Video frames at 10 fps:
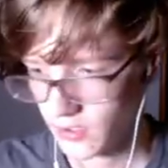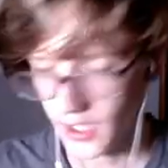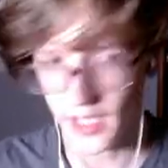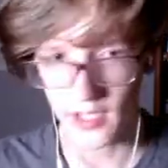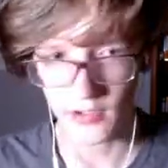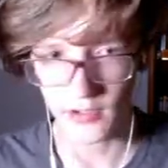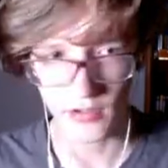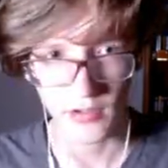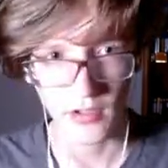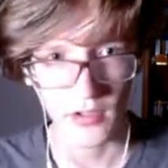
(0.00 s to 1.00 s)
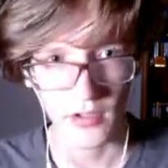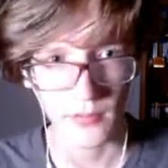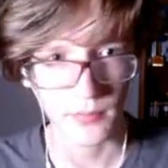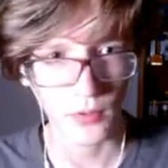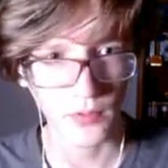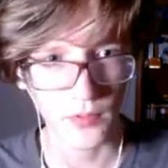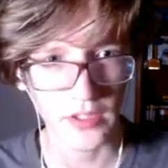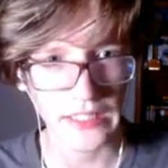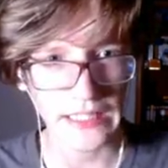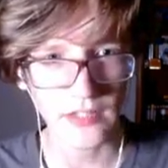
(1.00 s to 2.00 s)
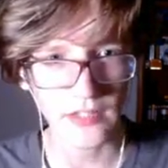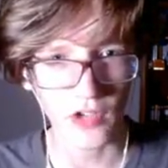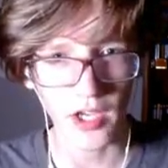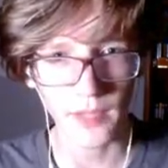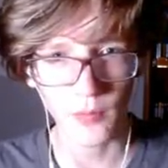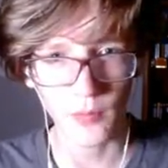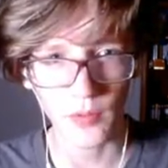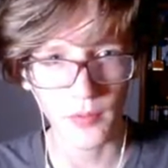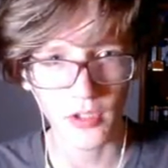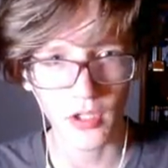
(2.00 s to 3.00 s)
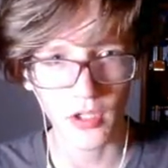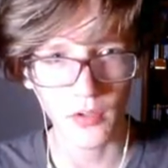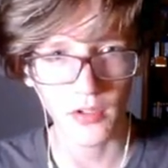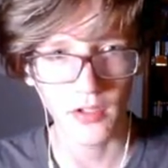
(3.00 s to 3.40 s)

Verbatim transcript: And perfectly in time, we will go